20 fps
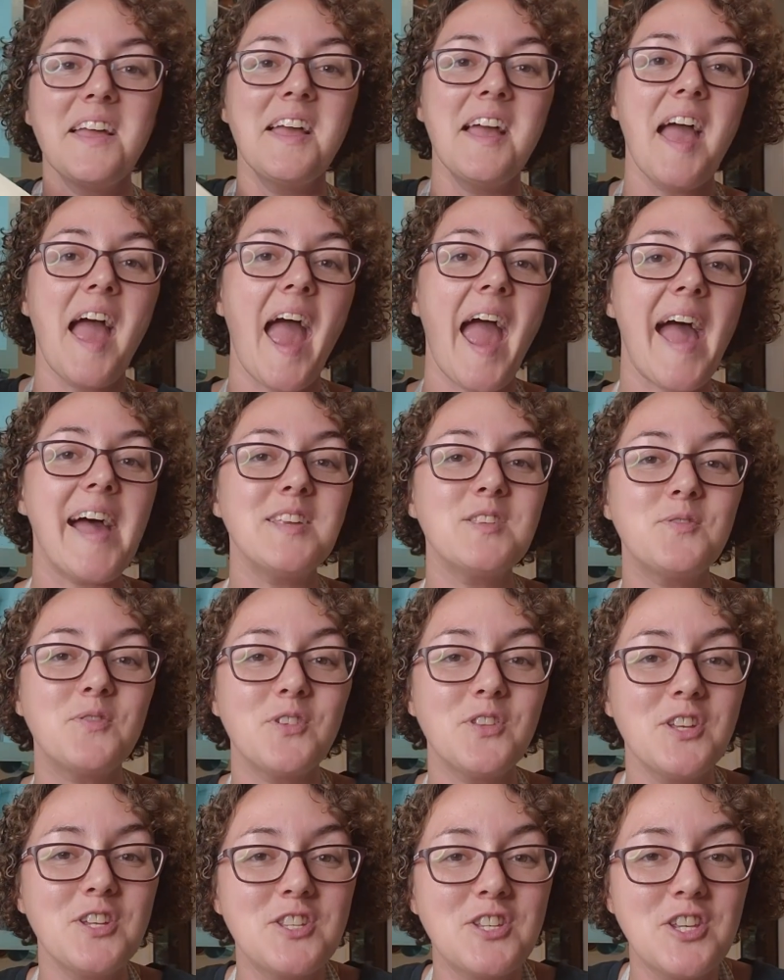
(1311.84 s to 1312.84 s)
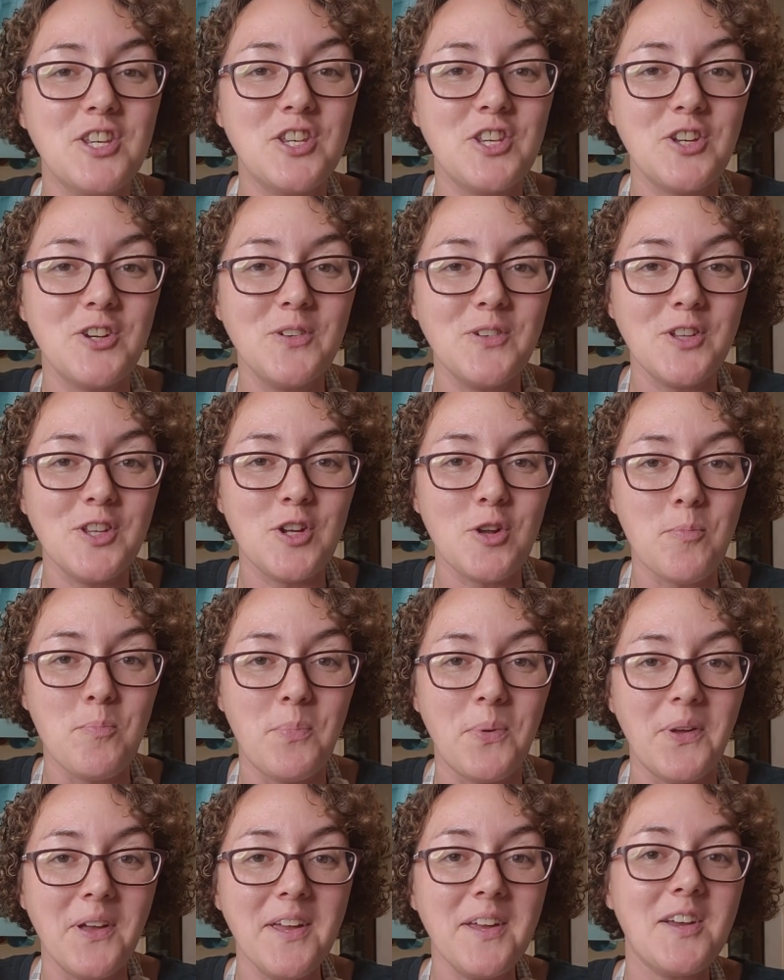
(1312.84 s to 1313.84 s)
as for this cute little
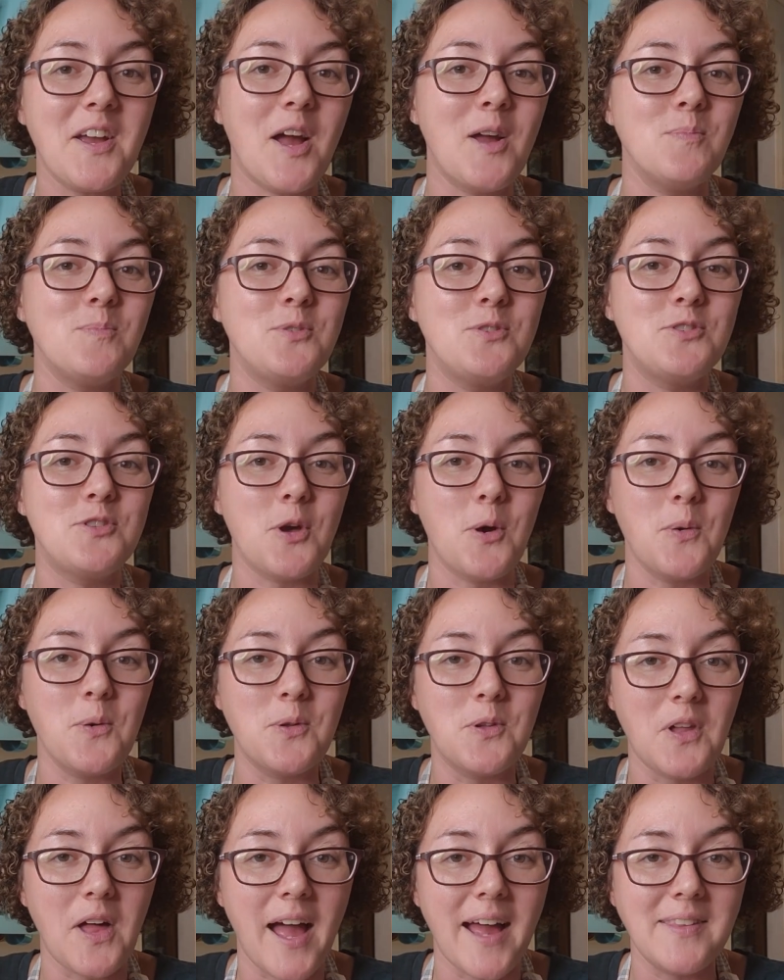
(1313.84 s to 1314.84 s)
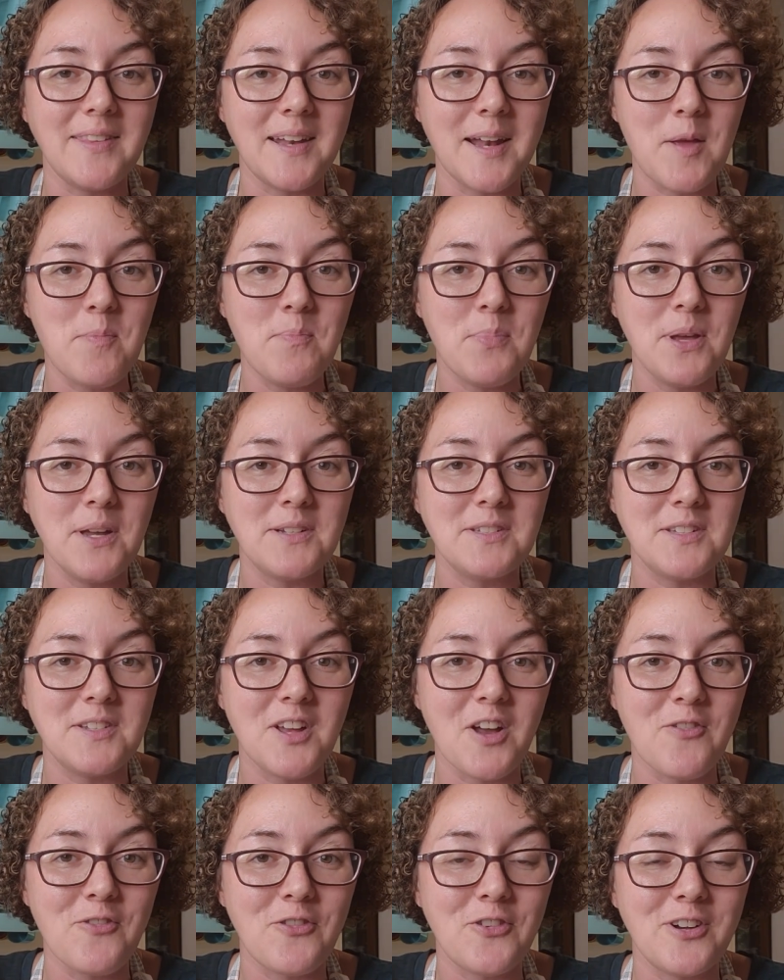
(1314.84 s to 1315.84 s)
book, I'm so glad that I picked it
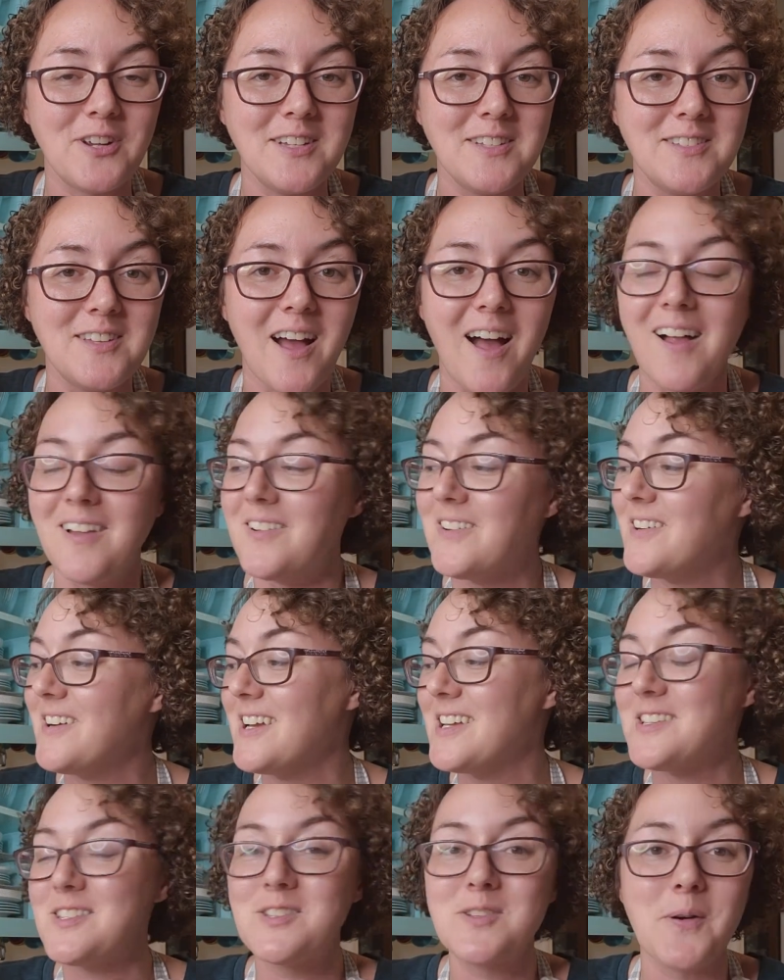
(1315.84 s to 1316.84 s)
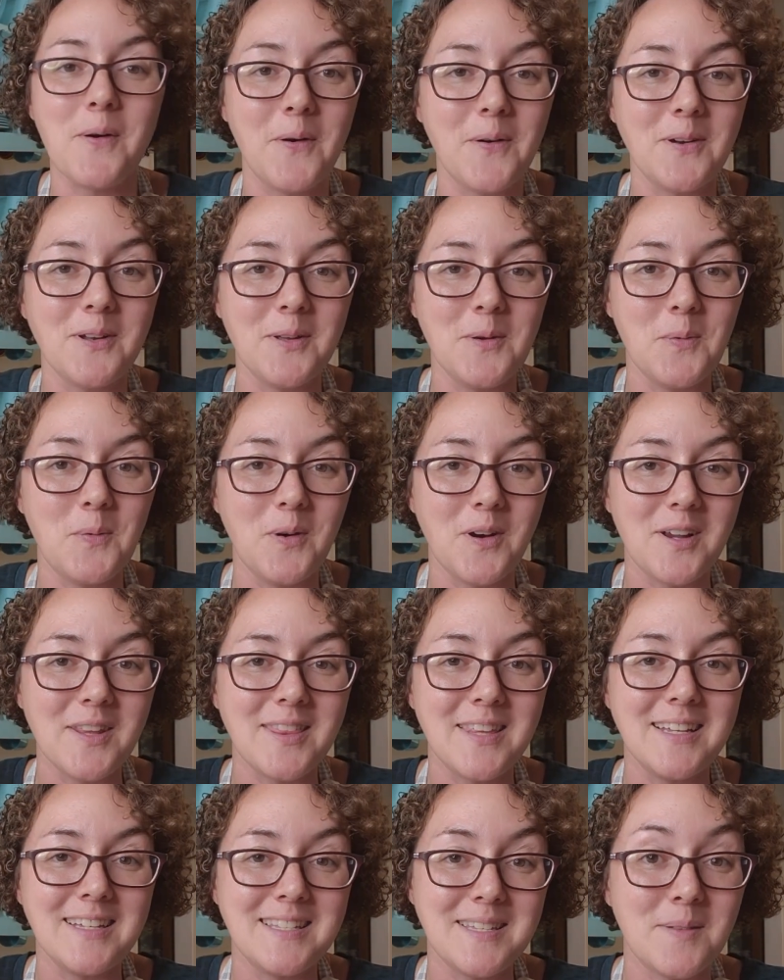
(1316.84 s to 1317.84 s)
up for a dollar. It's totally
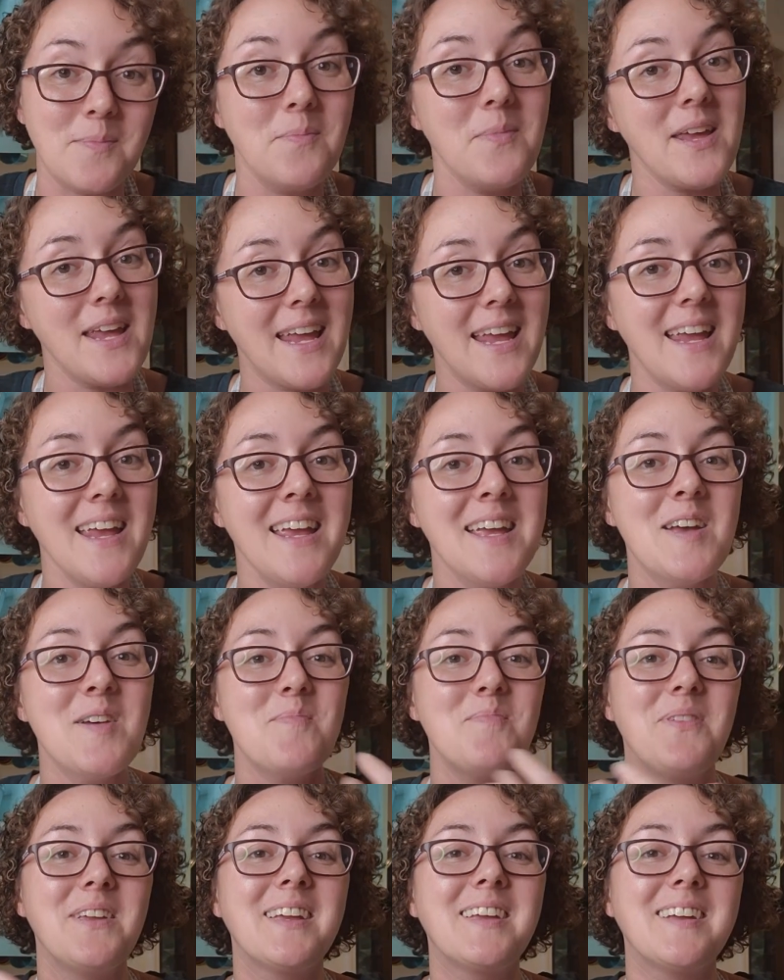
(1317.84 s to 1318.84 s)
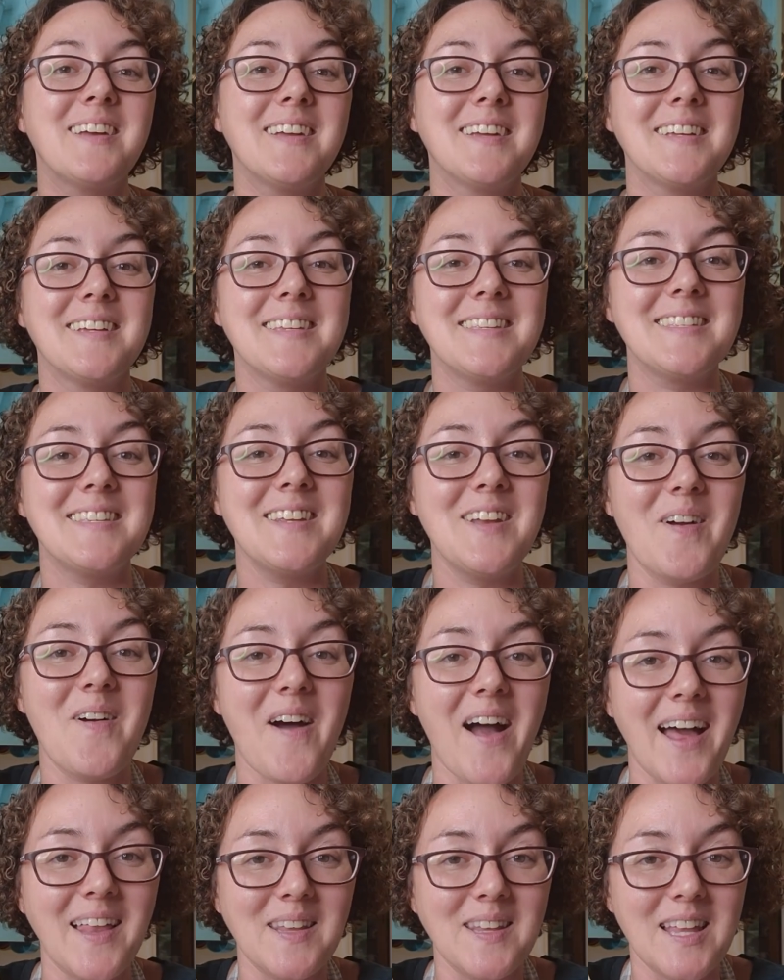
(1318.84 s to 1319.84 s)
worth it to me because, you know,
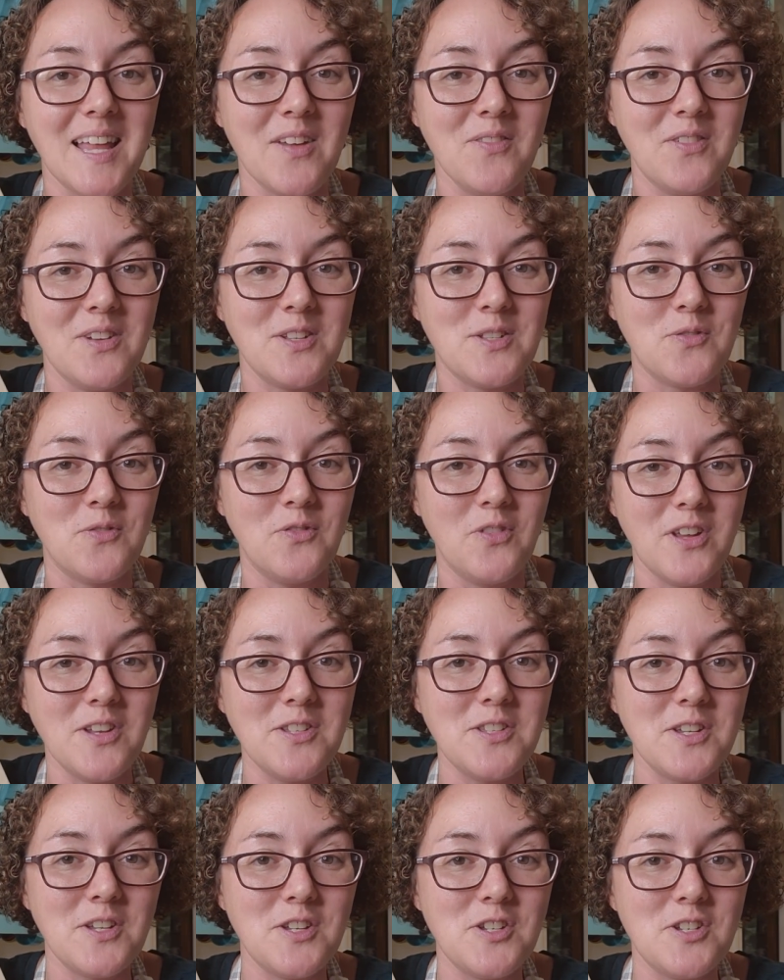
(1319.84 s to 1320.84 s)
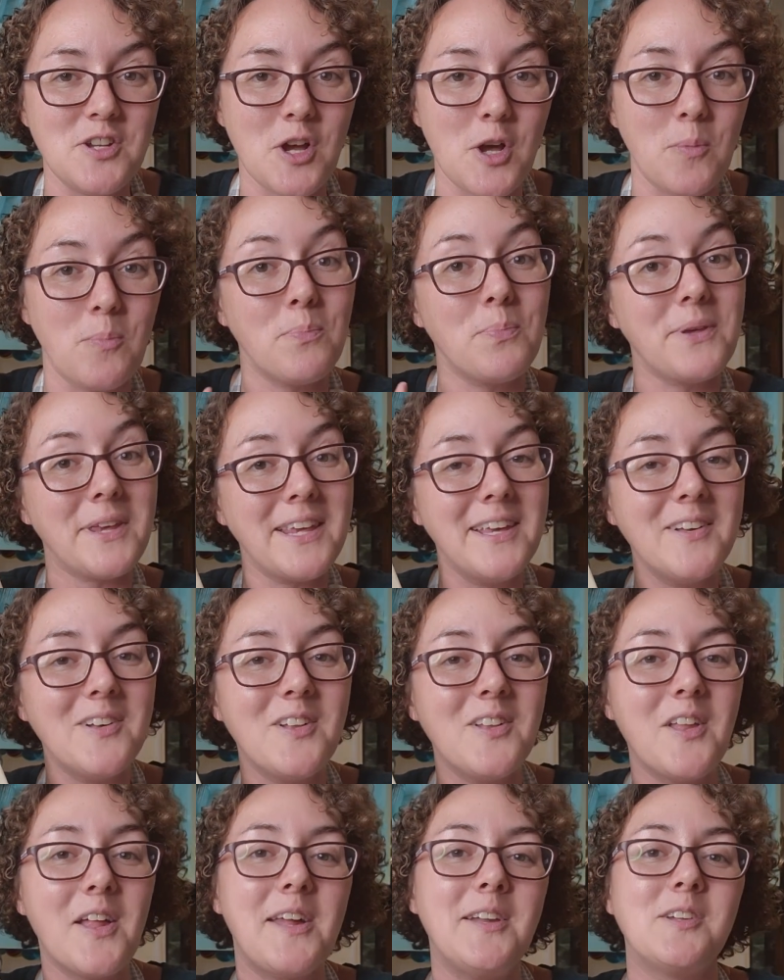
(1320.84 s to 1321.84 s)
I love its vintage
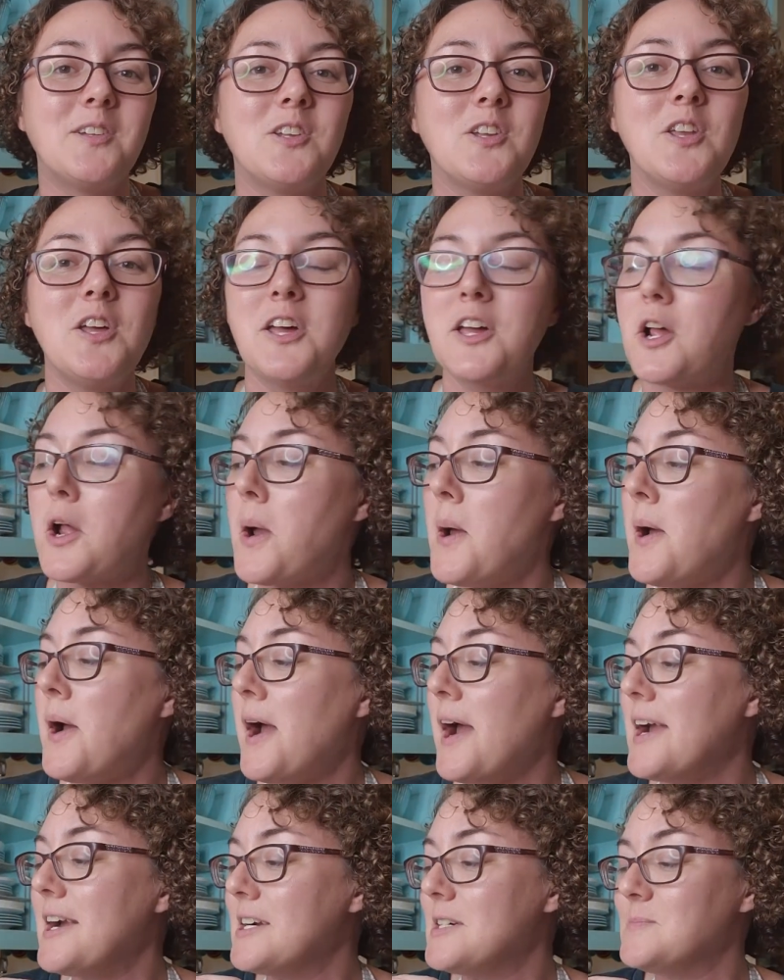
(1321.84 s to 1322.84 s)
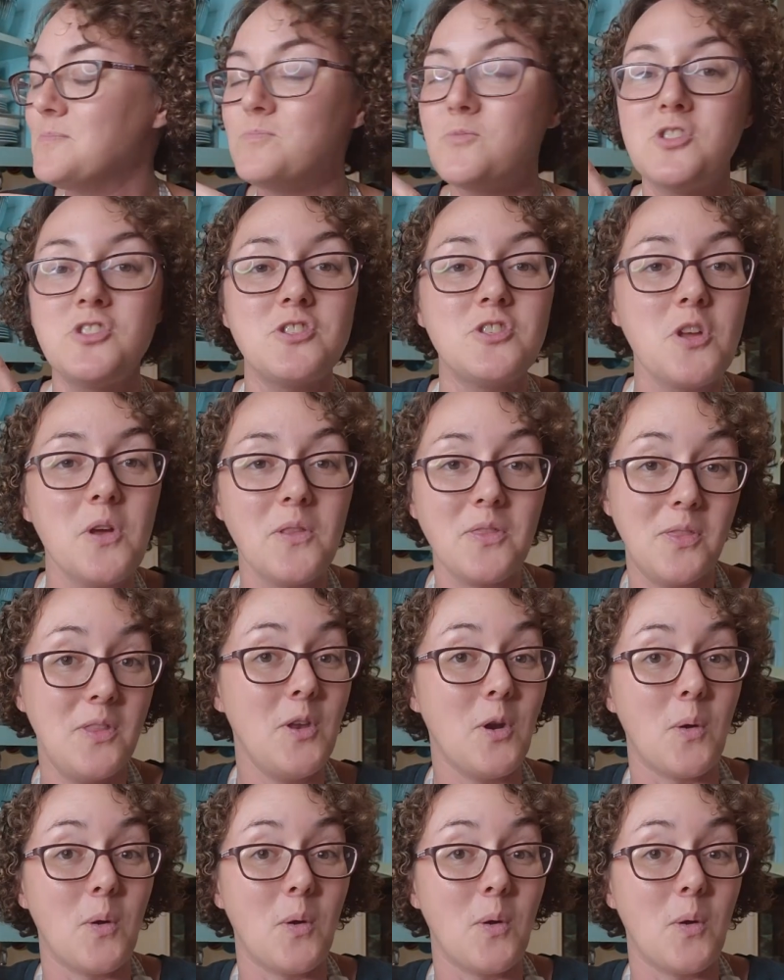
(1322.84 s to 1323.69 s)
appeal and look. And, still, you know,